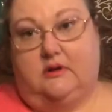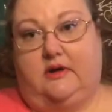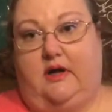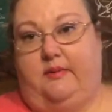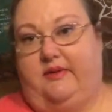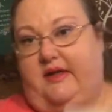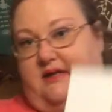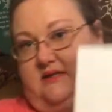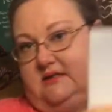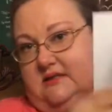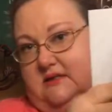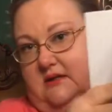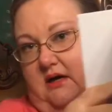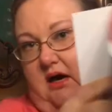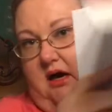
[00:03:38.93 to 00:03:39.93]
Okay, well
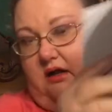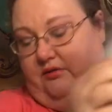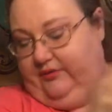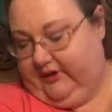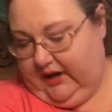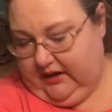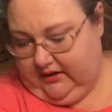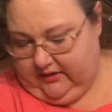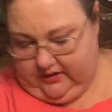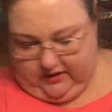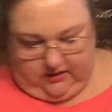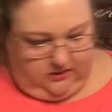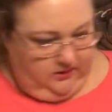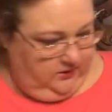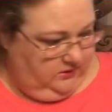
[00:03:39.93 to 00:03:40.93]
that's all of it out of
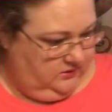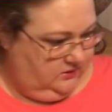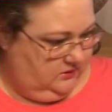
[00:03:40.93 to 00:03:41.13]
there.